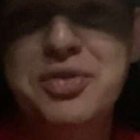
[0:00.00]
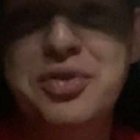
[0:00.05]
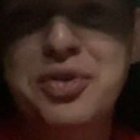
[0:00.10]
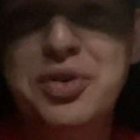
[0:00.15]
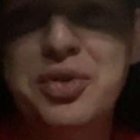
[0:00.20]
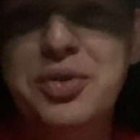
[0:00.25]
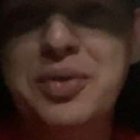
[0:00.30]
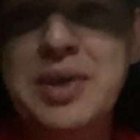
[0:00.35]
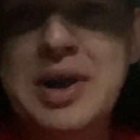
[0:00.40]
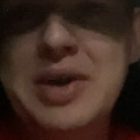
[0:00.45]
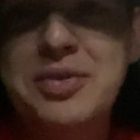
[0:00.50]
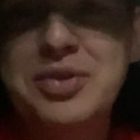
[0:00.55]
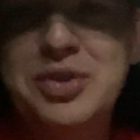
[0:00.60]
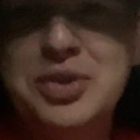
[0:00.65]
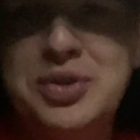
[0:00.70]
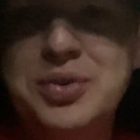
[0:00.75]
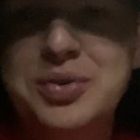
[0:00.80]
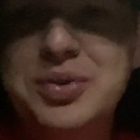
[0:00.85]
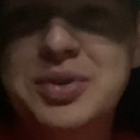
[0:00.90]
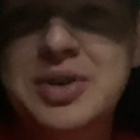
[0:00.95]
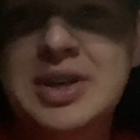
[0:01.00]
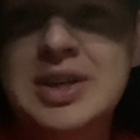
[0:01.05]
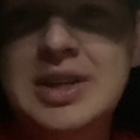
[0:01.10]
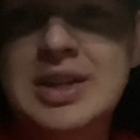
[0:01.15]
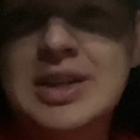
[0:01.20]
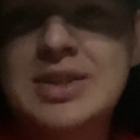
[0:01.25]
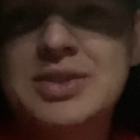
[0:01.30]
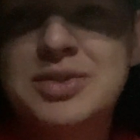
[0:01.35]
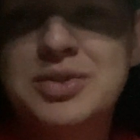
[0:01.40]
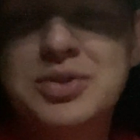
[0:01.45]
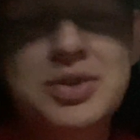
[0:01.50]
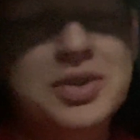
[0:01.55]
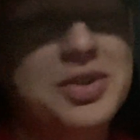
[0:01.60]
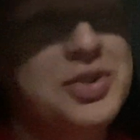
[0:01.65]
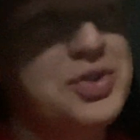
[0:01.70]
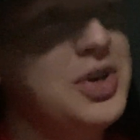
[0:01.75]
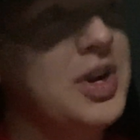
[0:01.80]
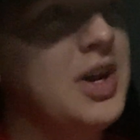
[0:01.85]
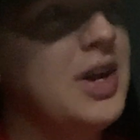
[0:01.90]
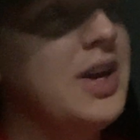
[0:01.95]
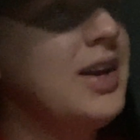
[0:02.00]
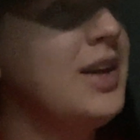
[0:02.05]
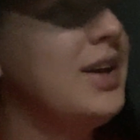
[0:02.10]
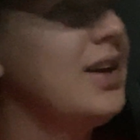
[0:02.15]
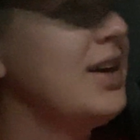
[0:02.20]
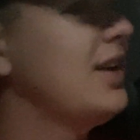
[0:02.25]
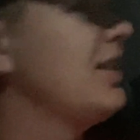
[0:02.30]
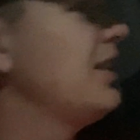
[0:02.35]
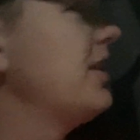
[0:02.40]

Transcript: for round 2. So we're gonna try Ha